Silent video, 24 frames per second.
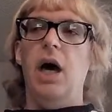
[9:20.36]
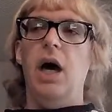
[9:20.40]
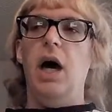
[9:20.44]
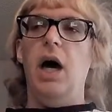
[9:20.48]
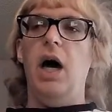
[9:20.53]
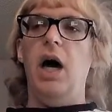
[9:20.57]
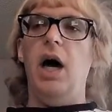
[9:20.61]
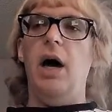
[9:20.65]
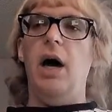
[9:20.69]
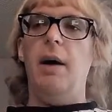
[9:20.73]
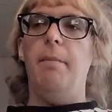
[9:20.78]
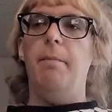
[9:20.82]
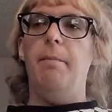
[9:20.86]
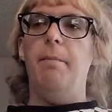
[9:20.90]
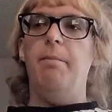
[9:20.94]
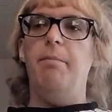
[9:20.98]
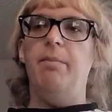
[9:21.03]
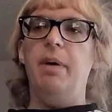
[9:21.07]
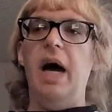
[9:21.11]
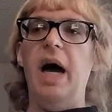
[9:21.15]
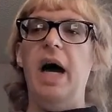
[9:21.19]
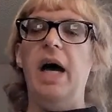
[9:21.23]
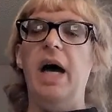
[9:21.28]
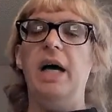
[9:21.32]

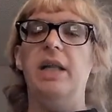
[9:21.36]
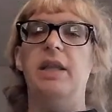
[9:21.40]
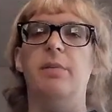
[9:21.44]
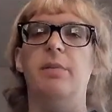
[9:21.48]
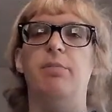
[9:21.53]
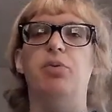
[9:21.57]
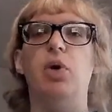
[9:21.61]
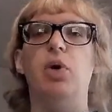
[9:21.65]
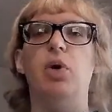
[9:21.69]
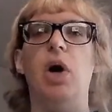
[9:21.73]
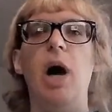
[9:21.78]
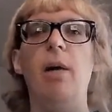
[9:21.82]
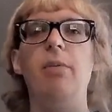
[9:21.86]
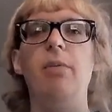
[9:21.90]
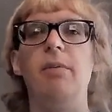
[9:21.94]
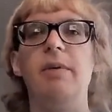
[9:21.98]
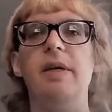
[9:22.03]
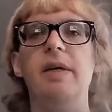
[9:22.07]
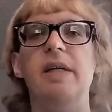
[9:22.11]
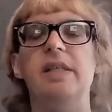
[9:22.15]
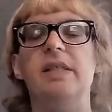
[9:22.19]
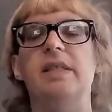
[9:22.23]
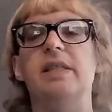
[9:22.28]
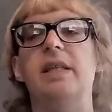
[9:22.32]
But the
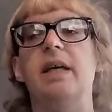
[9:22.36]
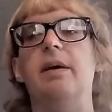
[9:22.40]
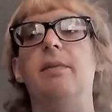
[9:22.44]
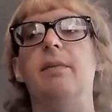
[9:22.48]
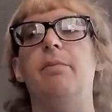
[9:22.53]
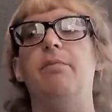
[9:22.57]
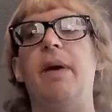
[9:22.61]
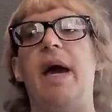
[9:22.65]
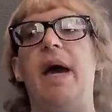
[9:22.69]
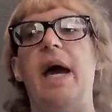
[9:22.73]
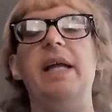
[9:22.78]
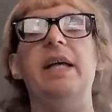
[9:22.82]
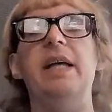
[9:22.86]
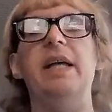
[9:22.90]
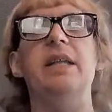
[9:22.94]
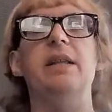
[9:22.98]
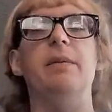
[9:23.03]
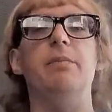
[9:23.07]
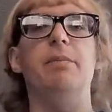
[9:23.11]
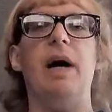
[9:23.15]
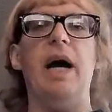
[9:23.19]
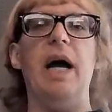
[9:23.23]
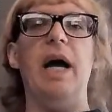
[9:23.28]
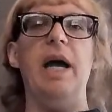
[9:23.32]
problem is that banning
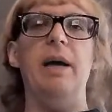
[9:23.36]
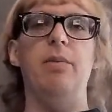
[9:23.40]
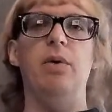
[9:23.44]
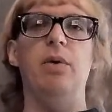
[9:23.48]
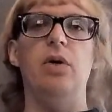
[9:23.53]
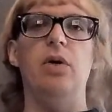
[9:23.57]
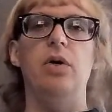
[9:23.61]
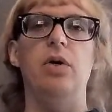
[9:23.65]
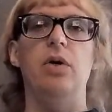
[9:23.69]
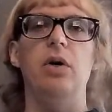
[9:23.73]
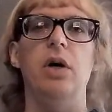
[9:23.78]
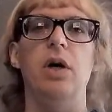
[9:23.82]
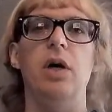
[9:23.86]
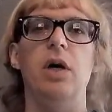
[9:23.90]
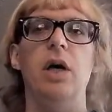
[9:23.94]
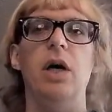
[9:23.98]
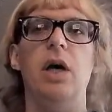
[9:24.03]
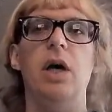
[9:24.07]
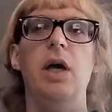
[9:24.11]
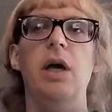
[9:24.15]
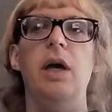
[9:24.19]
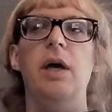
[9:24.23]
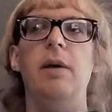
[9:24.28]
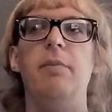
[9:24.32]
the Bible
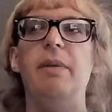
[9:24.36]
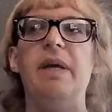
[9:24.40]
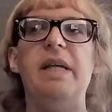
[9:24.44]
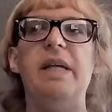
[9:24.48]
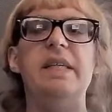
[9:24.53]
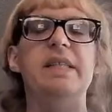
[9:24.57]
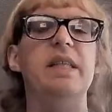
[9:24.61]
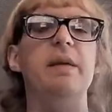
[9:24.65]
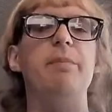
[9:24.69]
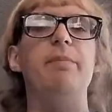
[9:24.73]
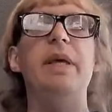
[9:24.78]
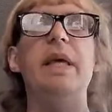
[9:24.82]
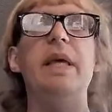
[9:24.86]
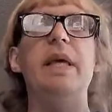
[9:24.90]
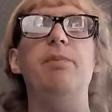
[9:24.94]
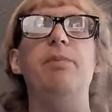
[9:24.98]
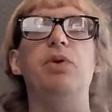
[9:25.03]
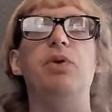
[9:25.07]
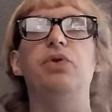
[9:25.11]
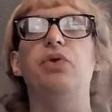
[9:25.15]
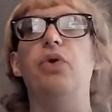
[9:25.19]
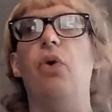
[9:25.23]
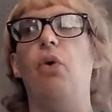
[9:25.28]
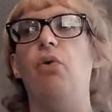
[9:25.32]
means that
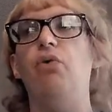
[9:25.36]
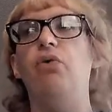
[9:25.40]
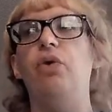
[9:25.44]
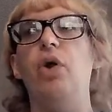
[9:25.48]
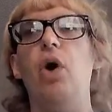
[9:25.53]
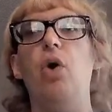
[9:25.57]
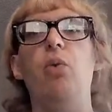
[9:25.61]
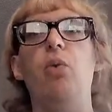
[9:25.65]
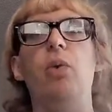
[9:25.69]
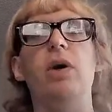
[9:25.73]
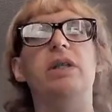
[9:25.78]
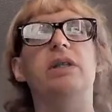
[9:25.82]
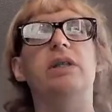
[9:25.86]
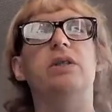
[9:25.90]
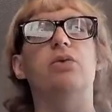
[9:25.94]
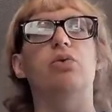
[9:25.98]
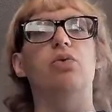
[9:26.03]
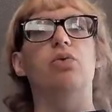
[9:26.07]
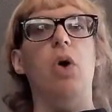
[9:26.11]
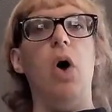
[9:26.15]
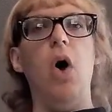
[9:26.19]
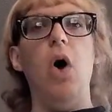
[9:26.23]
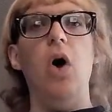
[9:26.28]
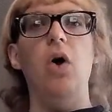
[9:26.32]
people don't know what's
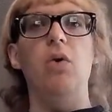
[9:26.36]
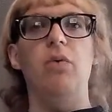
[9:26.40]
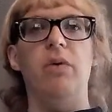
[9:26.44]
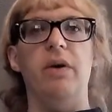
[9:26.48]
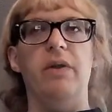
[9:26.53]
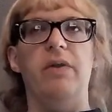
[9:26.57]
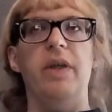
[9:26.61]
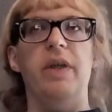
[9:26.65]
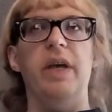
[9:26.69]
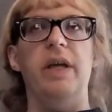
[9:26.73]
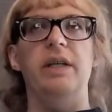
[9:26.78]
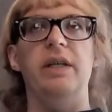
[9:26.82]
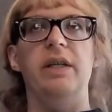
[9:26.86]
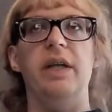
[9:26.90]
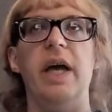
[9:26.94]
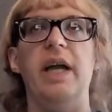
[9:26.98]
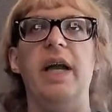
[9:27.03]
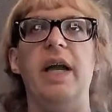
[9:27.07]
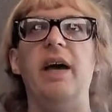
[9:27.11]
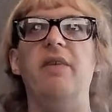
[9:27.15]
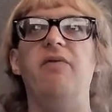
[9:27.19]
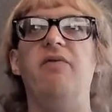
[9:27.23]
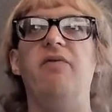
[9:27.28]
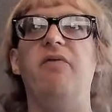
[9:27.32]
wrong with it.
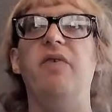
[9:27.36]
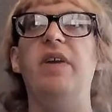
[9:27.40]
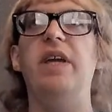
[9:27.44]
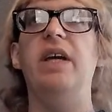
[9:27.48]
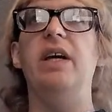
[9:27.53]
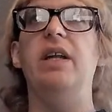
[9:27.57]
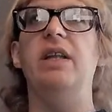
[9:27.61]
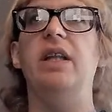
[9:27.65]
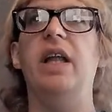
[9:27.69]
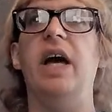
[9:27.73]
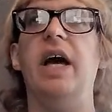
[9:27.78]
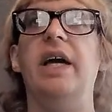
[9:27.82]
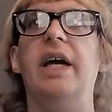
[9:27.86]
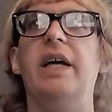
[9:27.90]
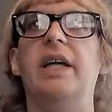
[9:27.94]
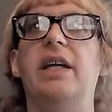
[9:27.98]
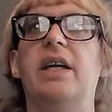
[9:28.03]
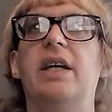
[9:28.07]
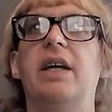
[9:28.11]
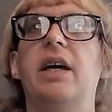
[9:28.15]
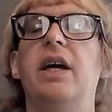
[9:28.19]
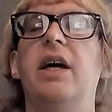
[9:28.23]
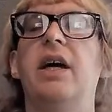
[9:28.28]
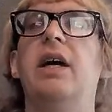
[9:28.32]
And I feel like,